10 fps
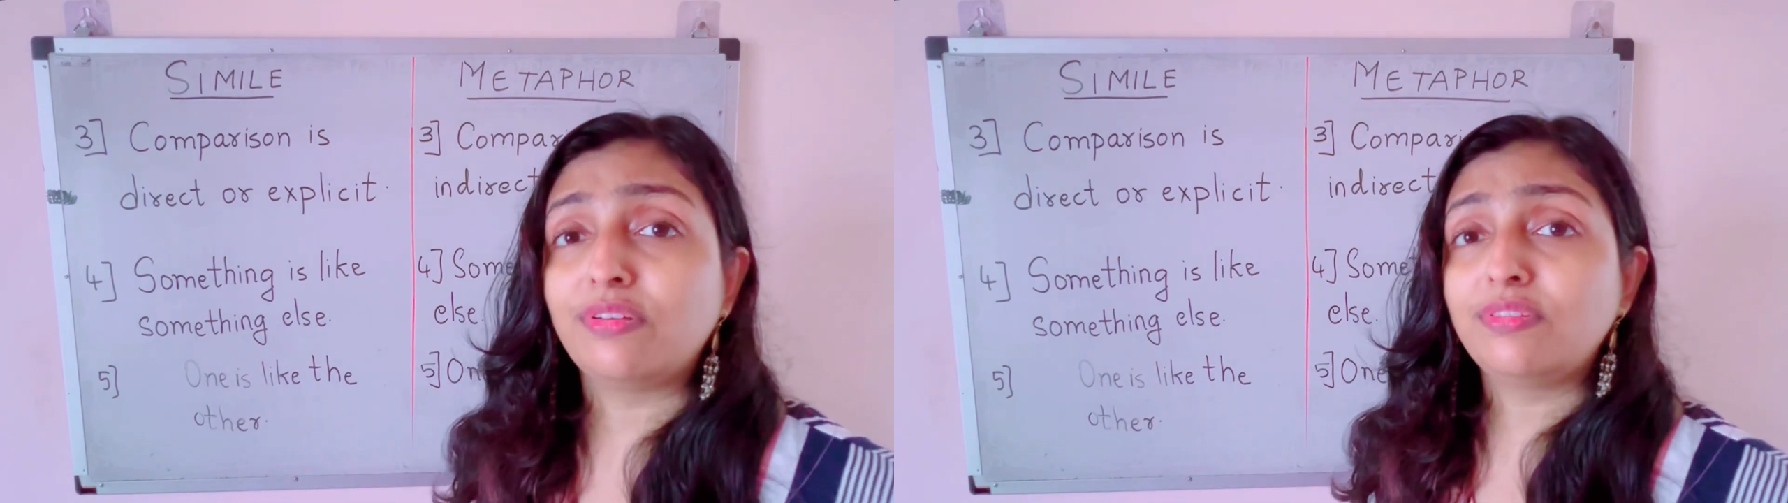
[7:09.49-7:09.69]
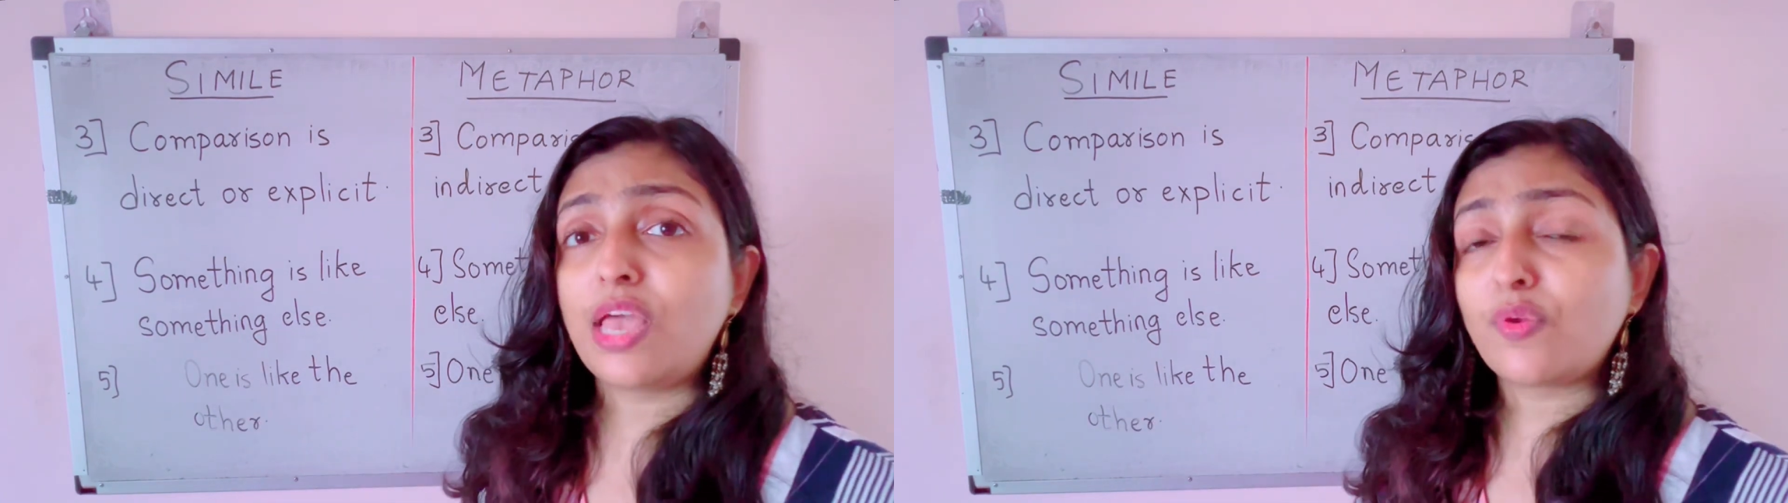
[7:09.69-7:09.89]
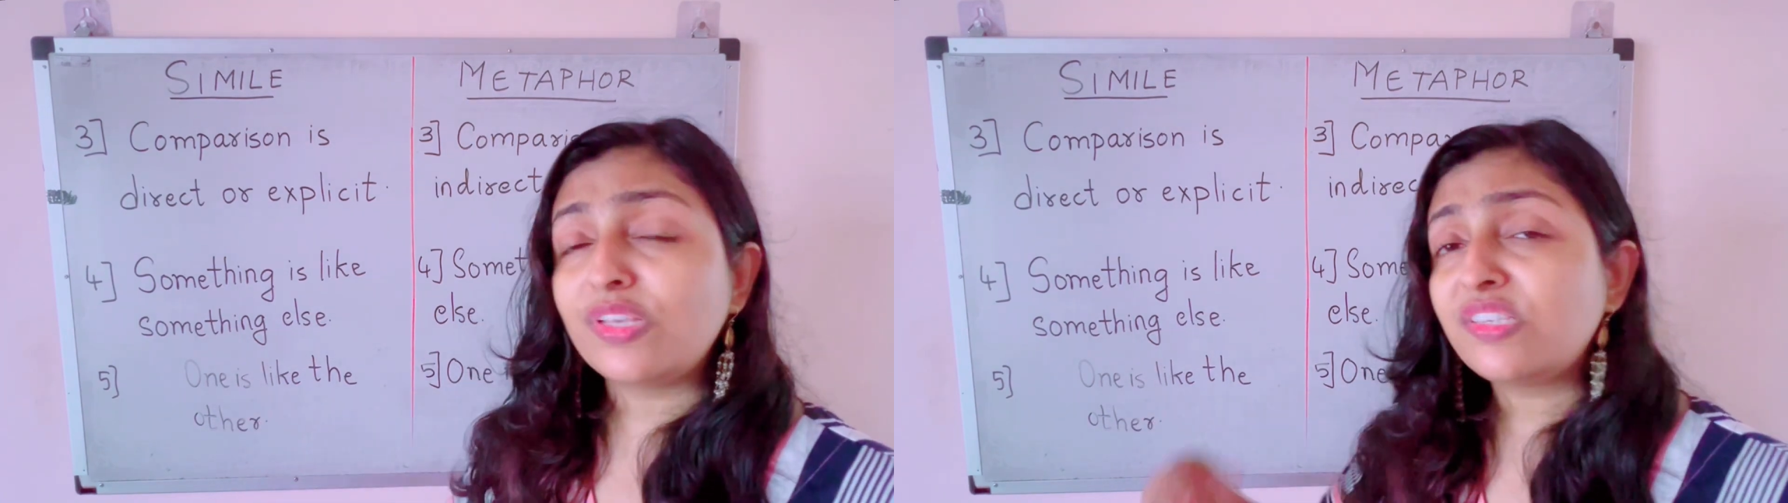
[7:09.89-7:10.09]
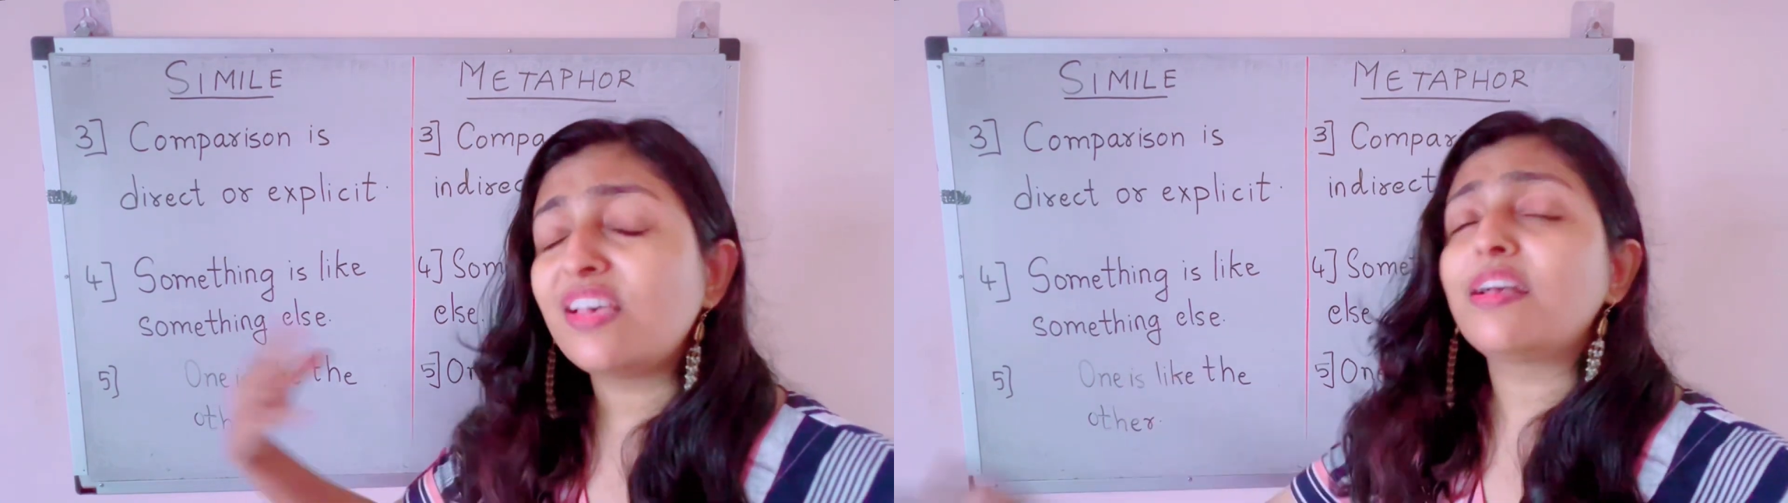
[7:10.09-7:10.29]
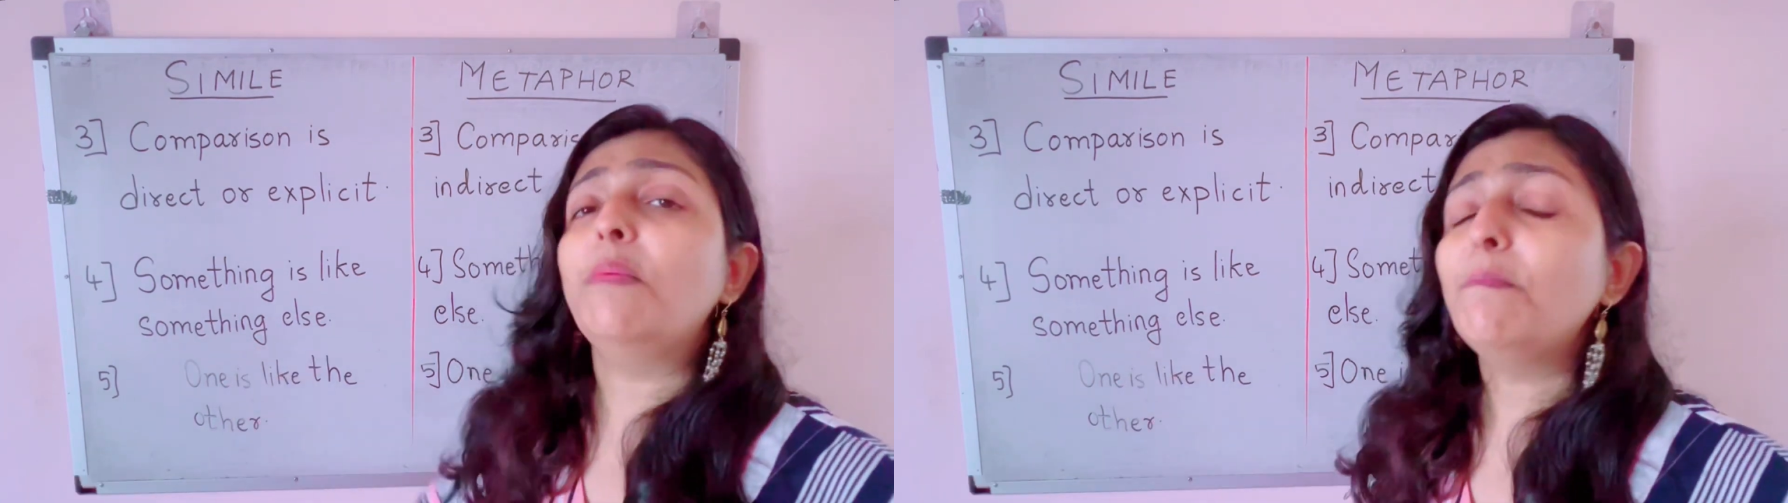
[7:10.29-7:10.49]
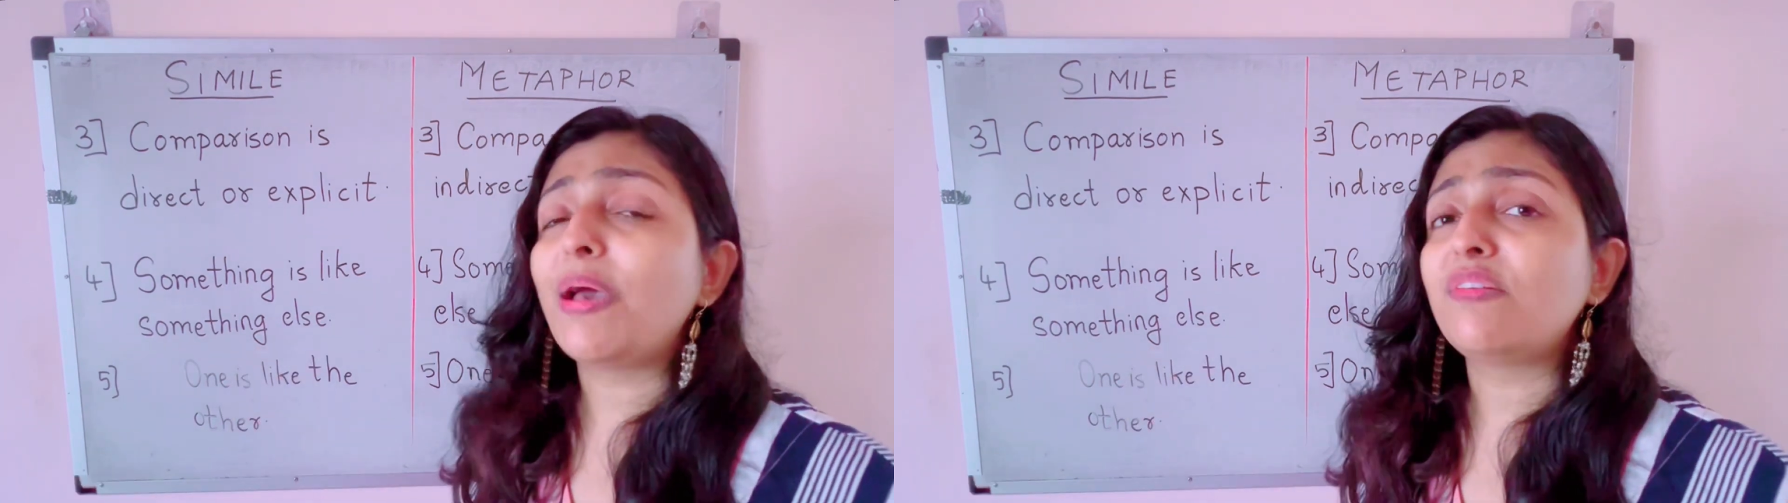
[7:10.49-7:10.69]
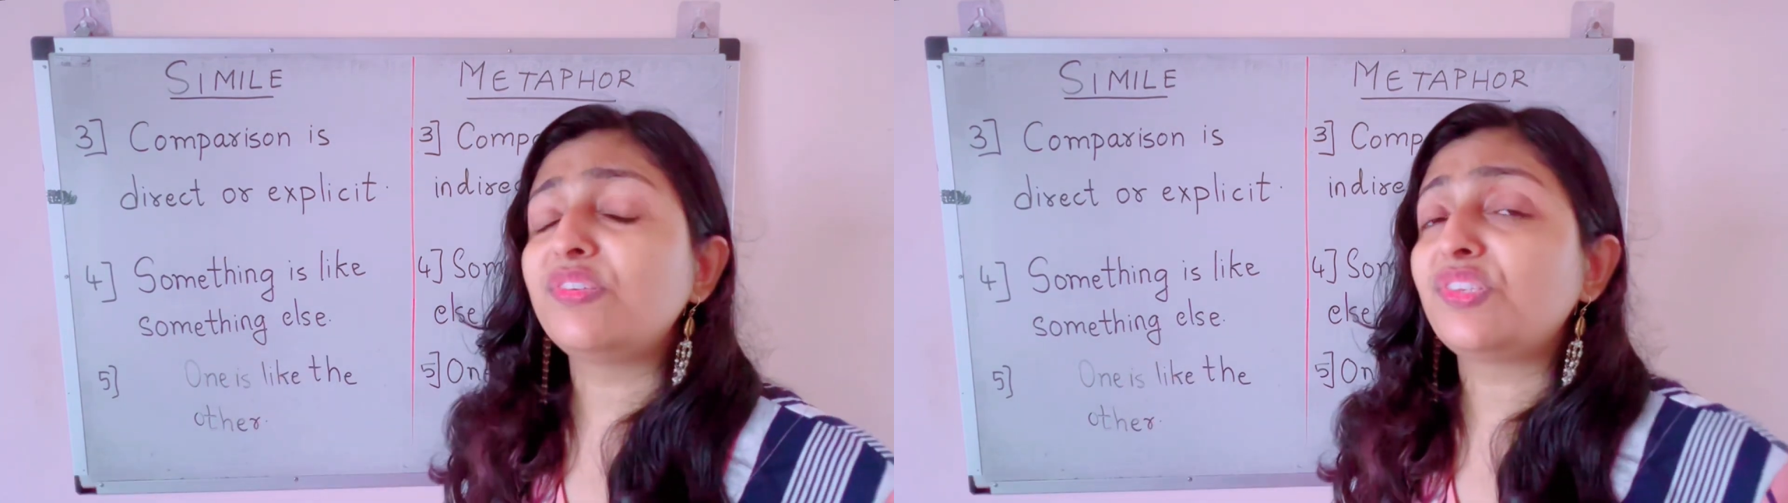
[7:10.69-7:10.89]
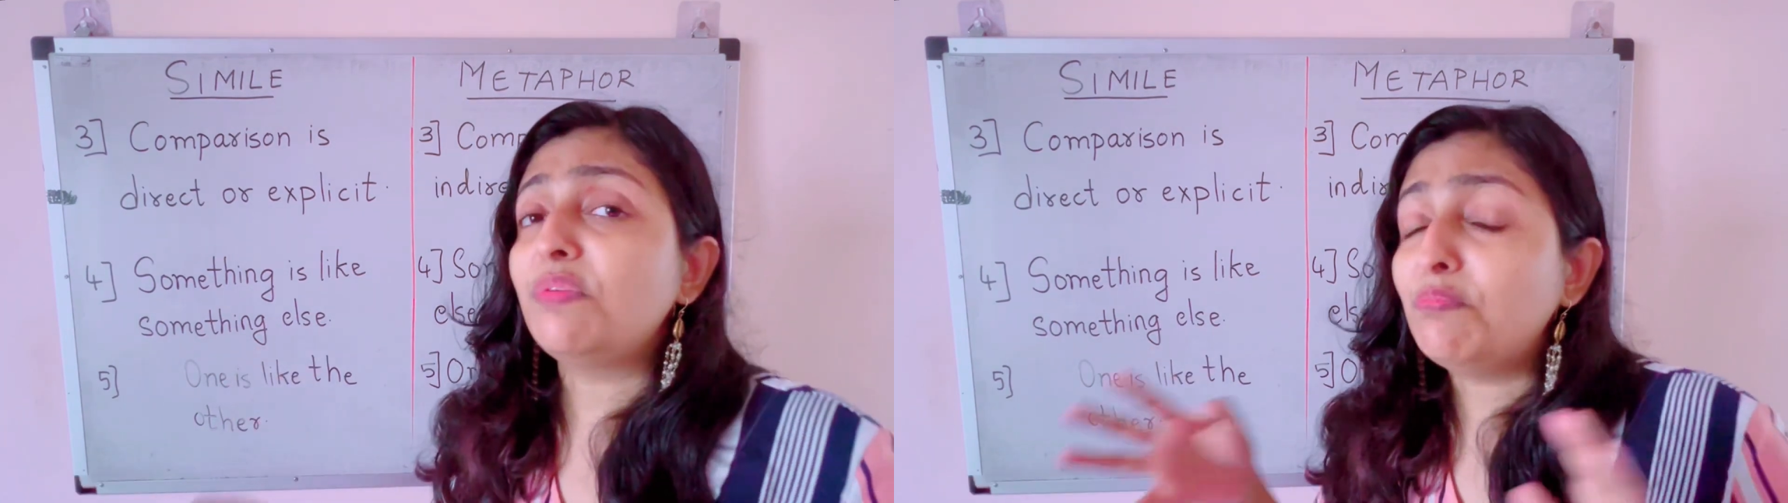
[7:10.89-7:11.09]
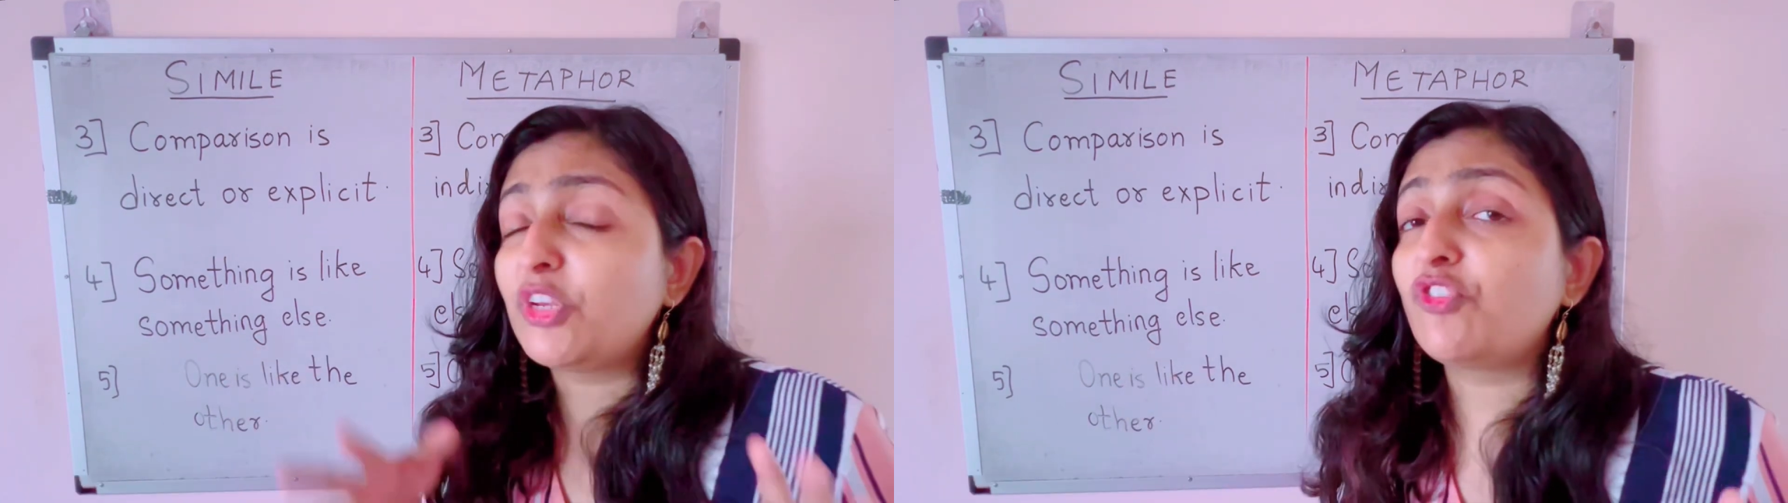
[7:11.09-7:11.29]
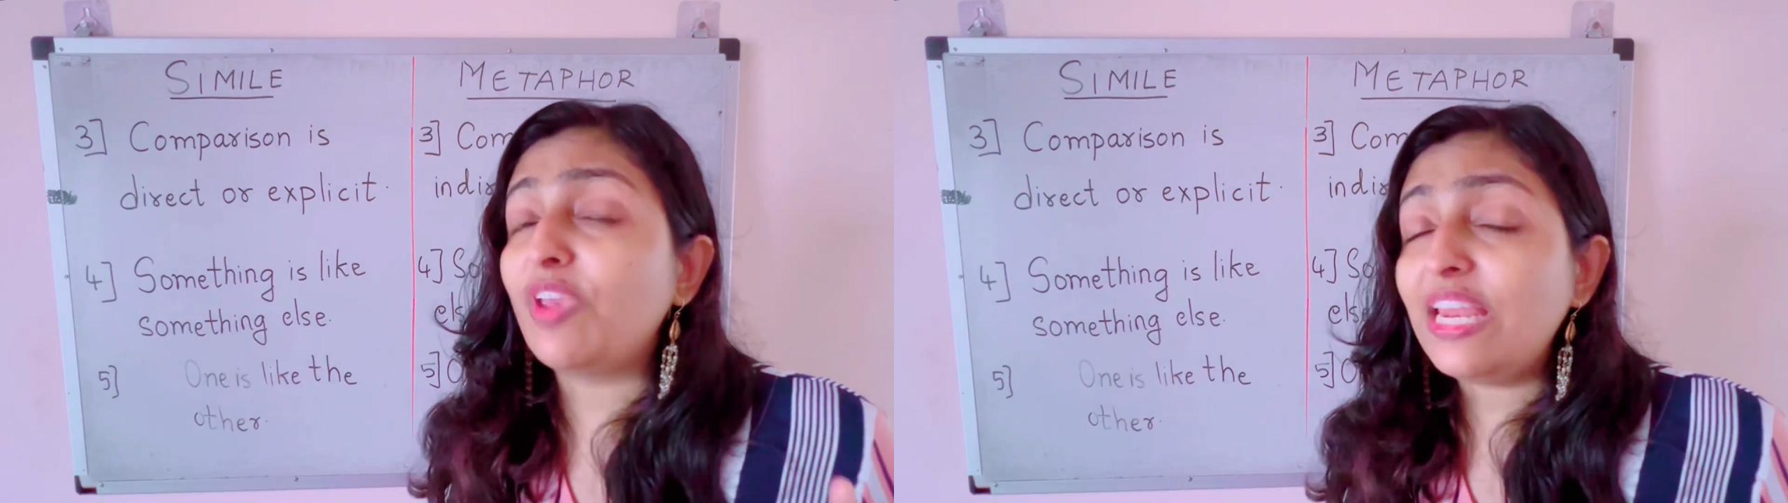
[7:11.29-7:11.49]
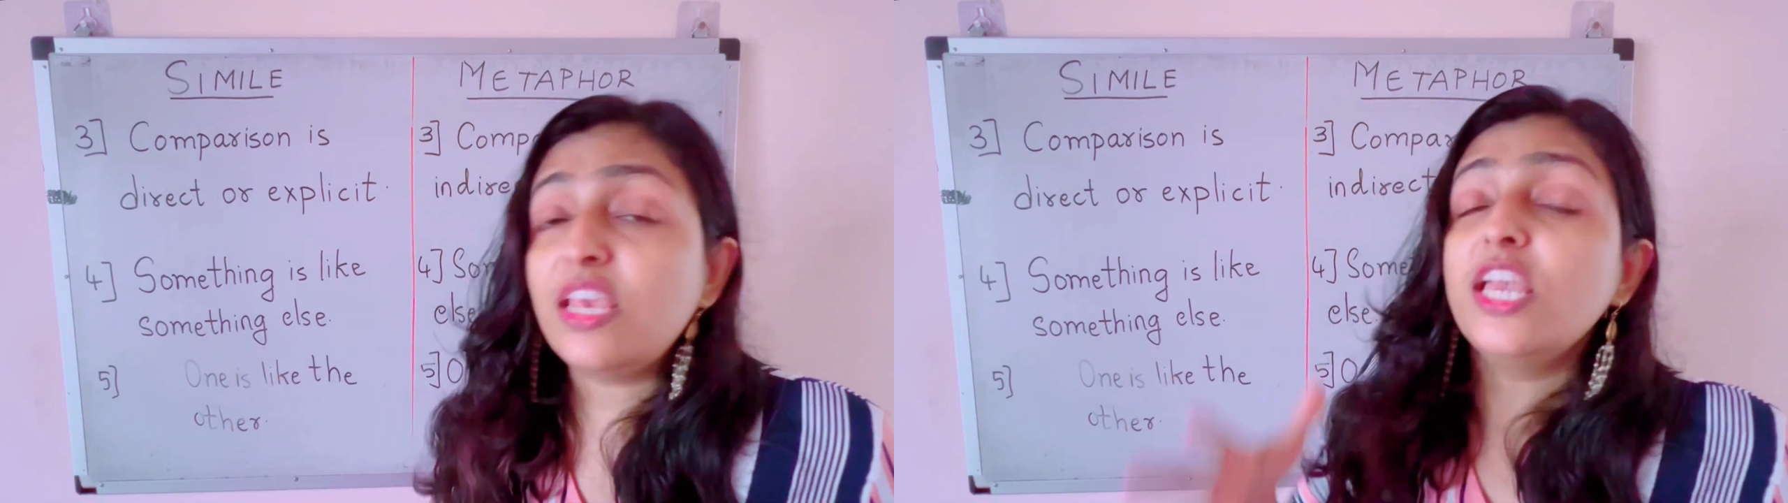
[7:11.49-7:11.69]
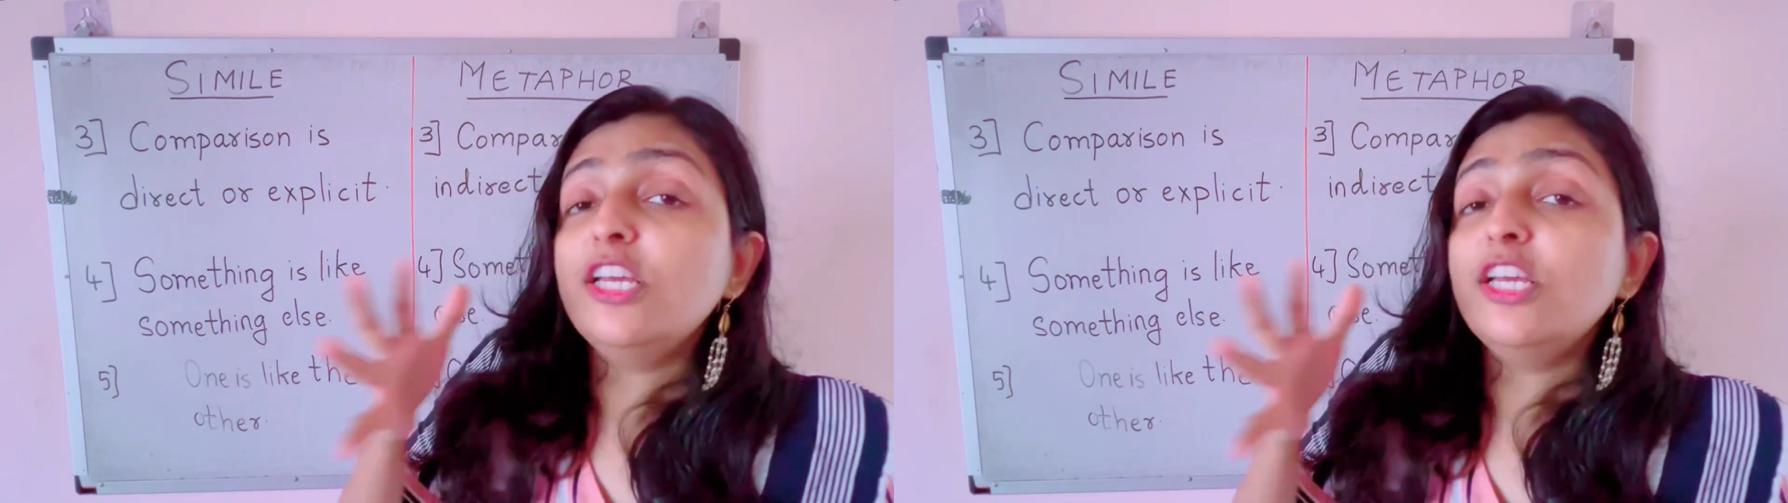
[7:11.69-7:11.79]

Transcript: There is a comparison between